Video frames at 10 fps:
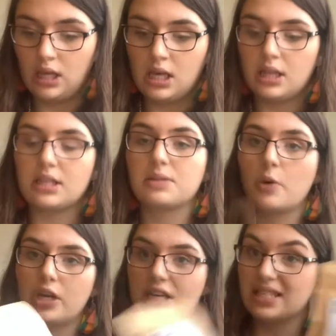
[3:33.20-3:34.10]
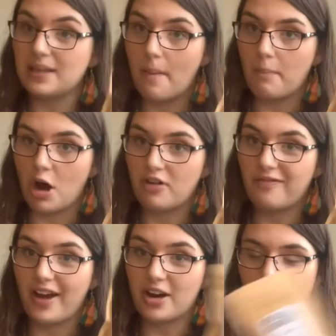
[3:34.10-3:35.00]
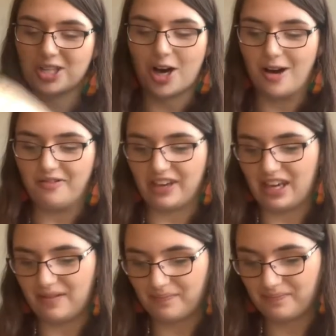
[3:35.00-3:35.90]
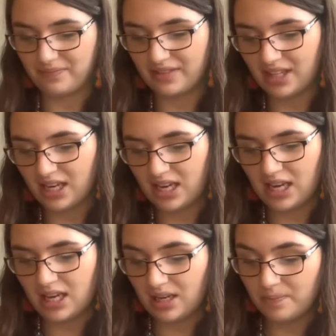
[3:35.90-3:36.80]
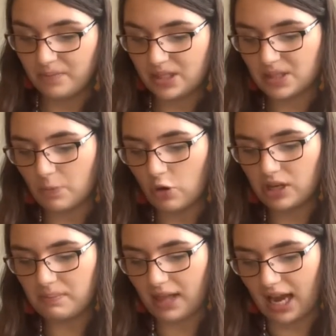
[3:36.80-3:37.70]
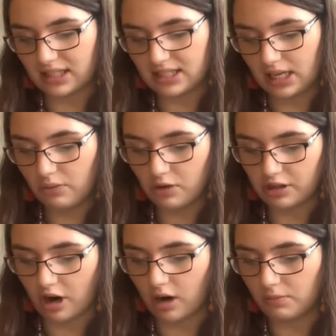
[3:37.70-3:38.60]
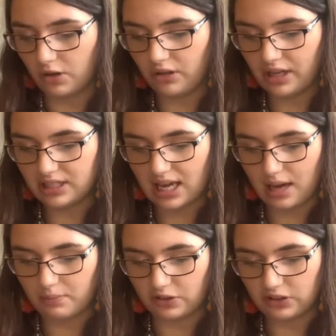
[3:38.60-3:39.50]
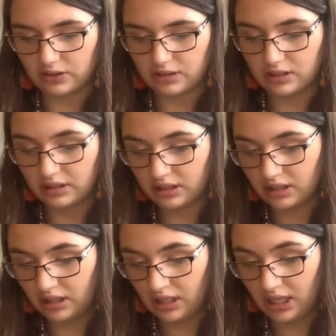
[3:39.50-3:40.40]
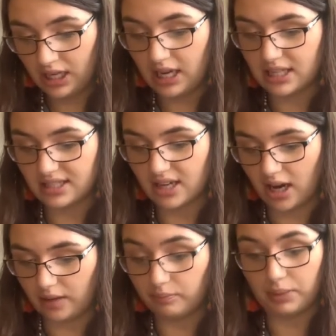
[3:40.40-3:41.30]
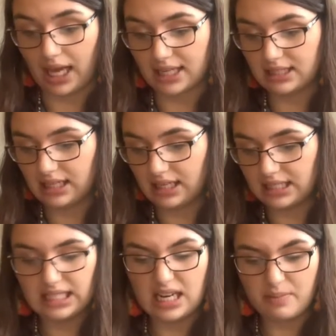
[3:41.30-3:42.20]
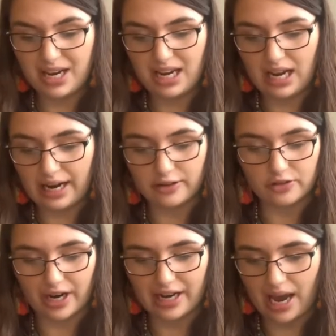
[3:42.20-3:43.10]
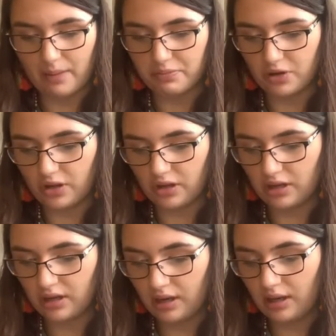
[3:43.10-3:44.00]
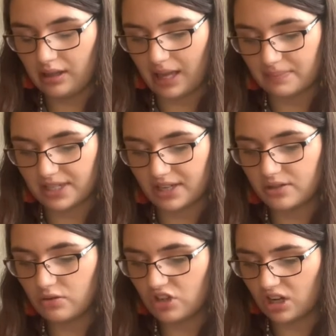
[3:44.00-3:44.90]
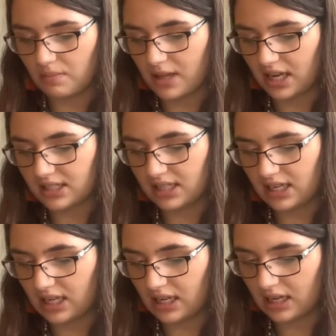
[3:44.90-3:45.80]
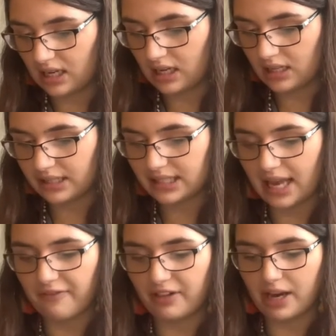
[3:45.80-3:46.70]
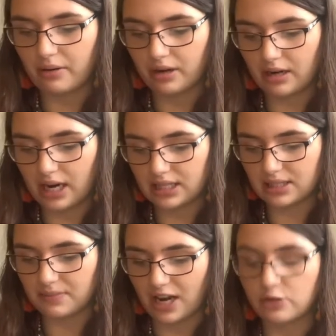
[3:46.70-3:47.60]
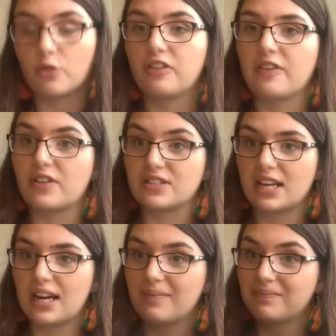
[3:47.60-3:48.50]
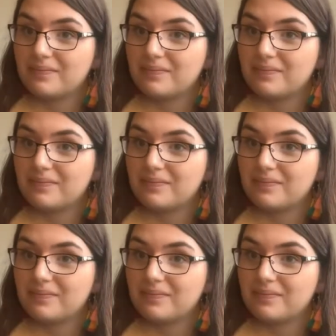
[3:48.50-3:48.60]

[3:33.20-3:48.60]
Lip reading: This one is Bonfire Toffee, smoky black tea with caramel and apple. It's got black tea, cinnamon, air-dried apple, Lapsang Souchong black tea, safflower, and some natural flavors in it.